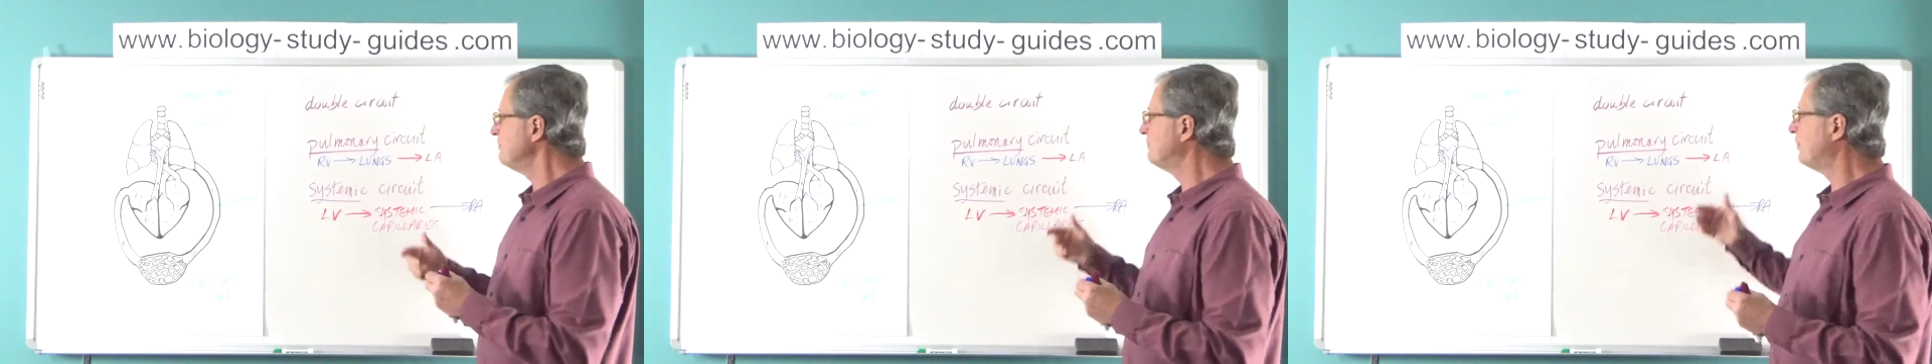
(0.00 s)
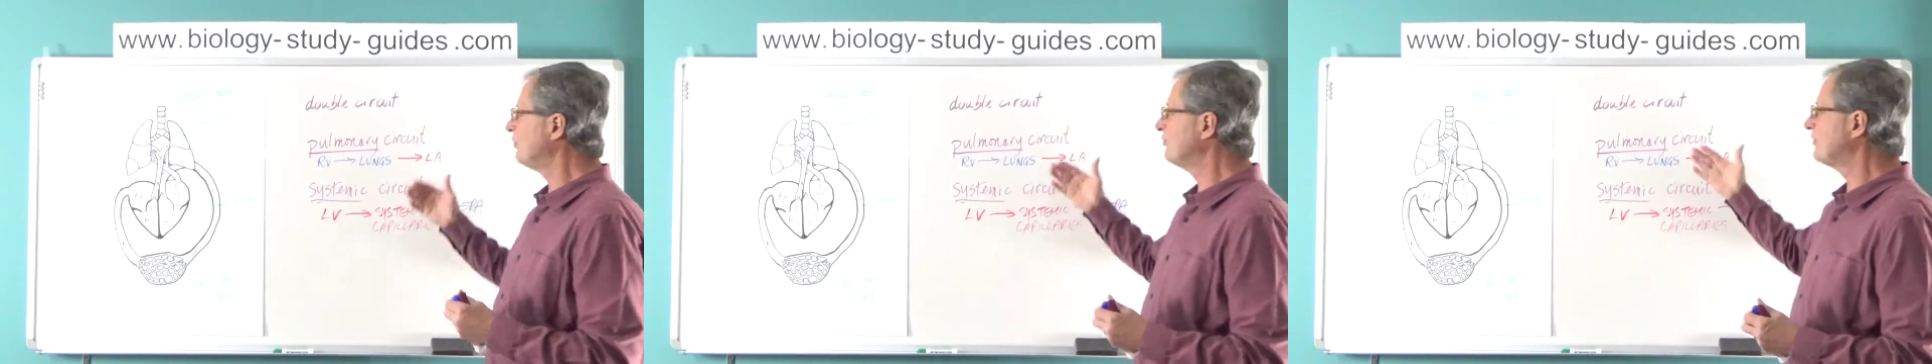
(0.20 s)

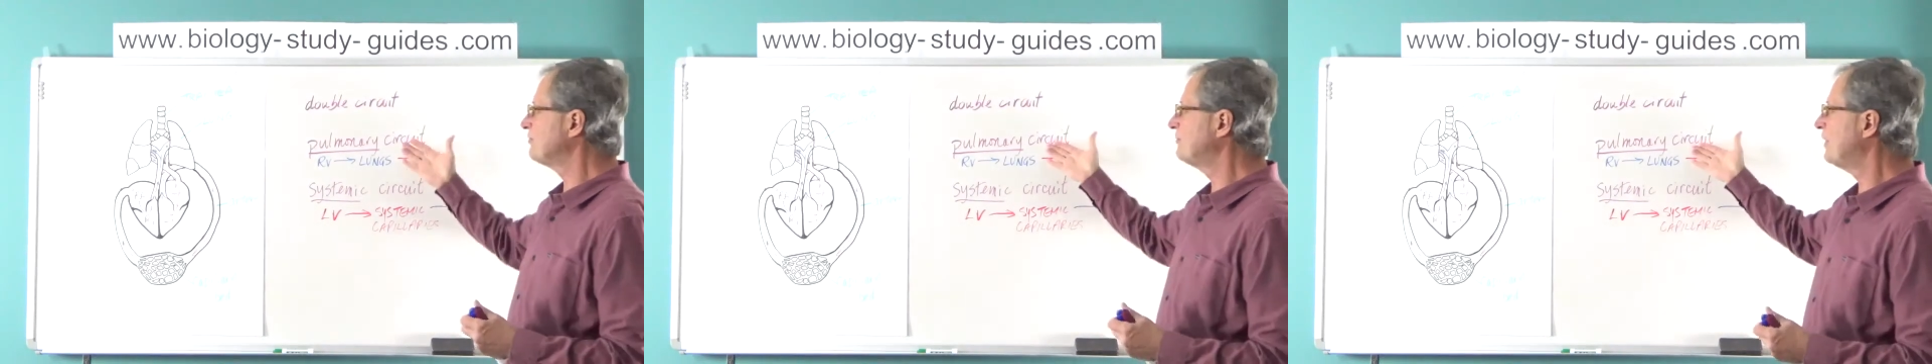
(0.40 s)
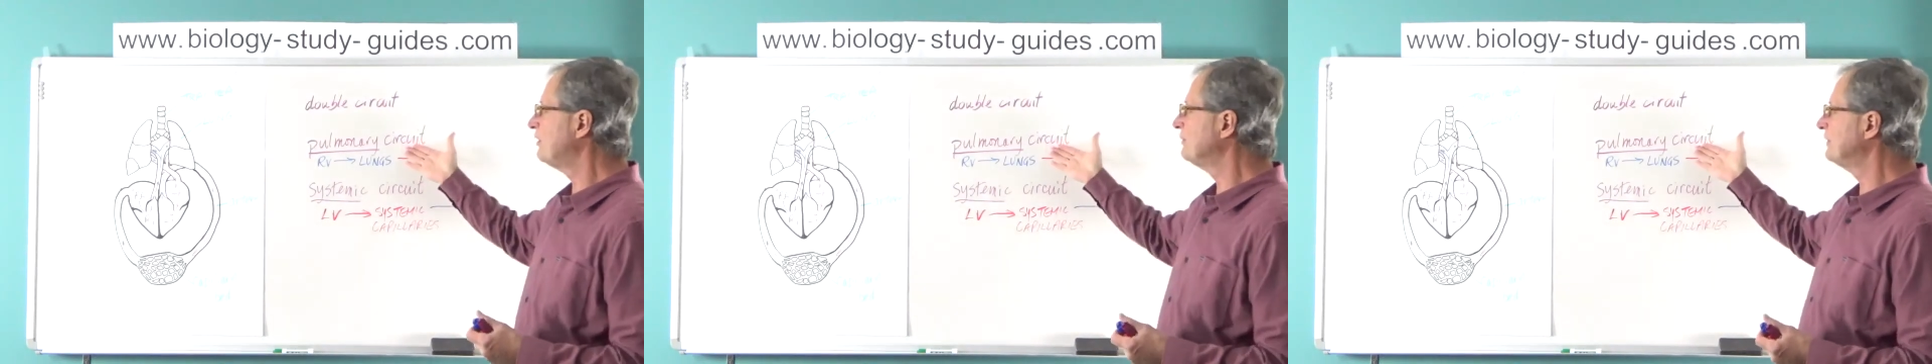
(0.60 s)
both the
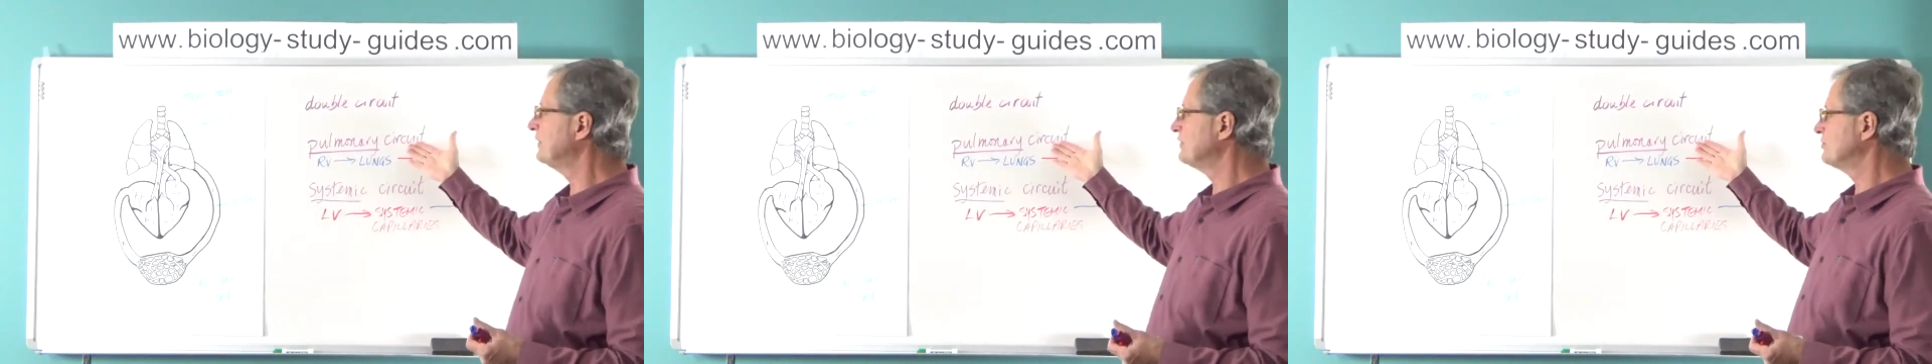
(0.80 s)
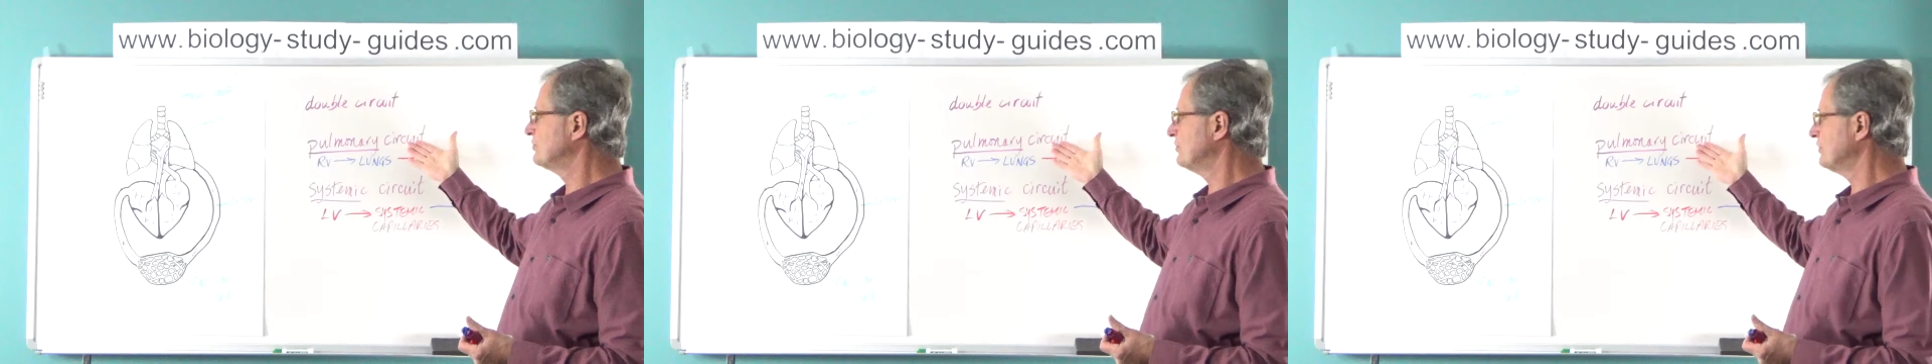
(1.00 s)

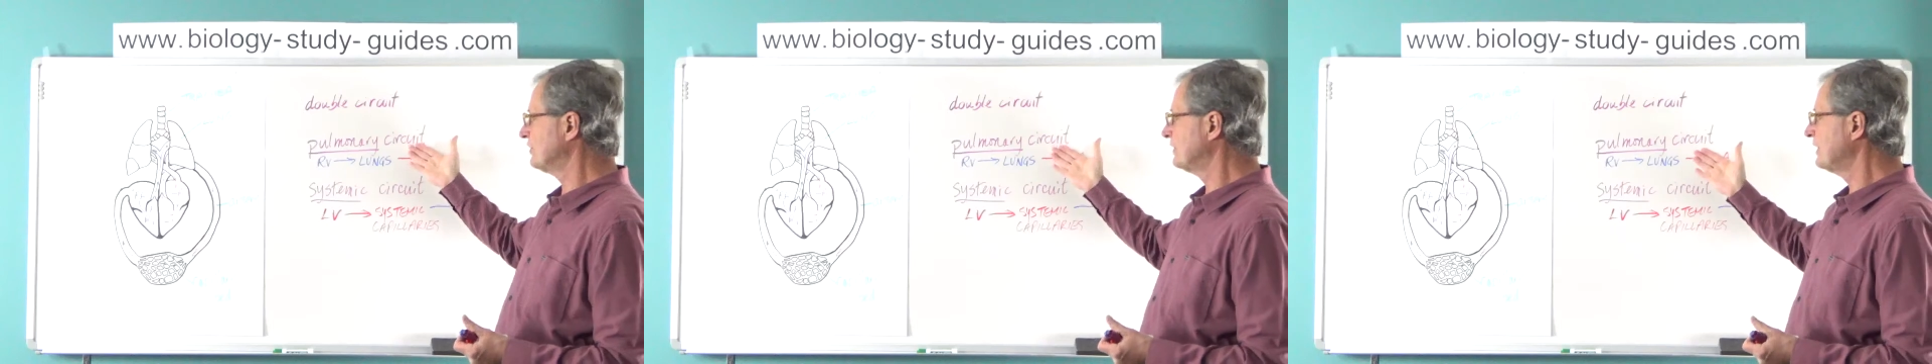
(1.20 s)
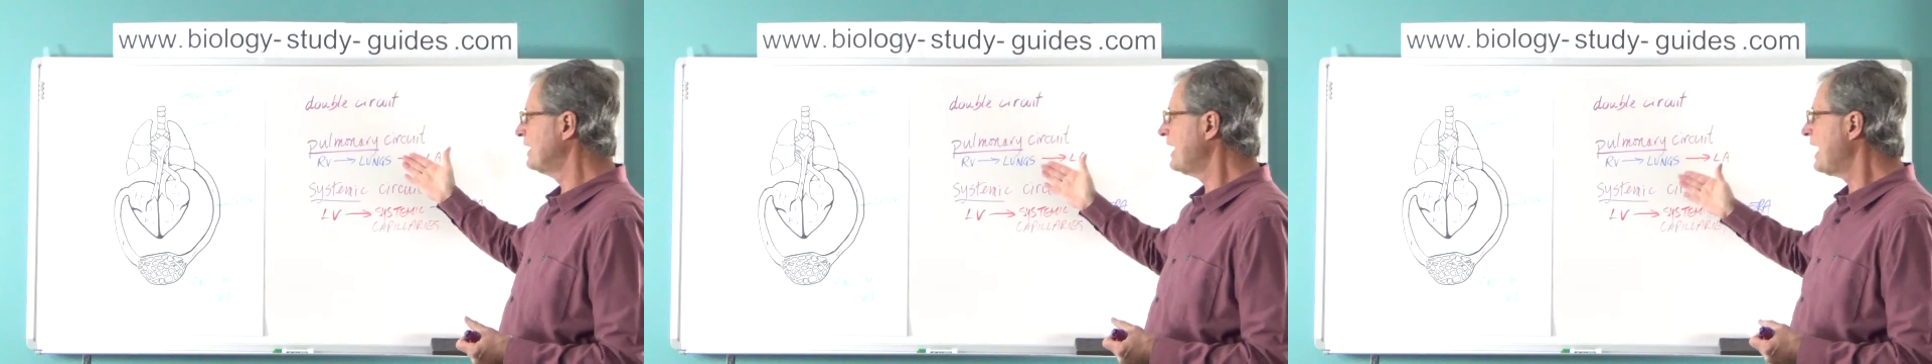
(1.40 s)
pulmonary
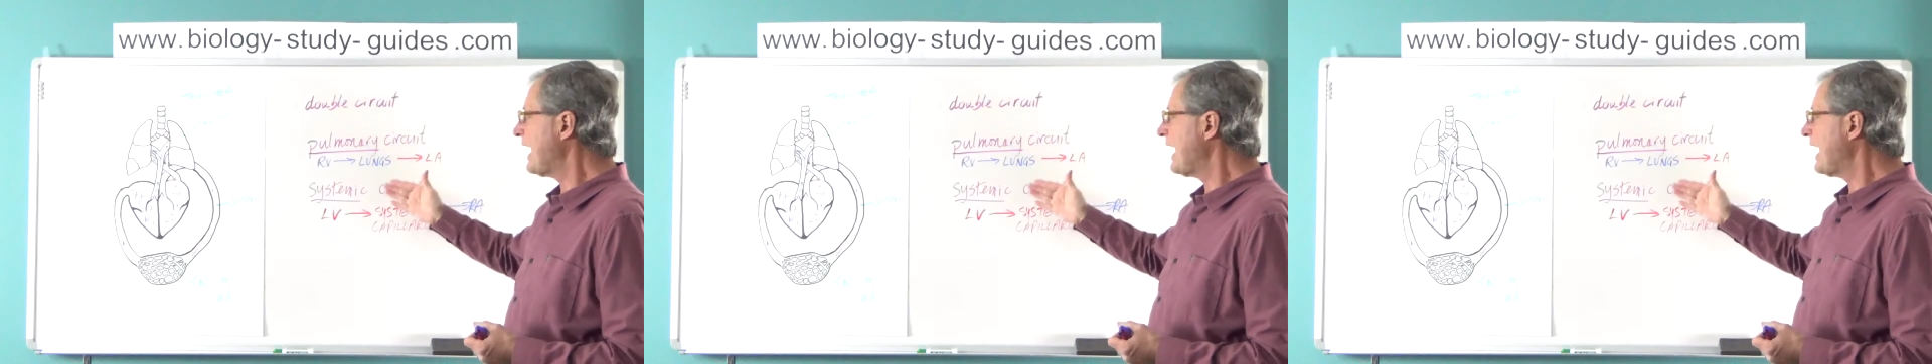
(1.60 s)
circuit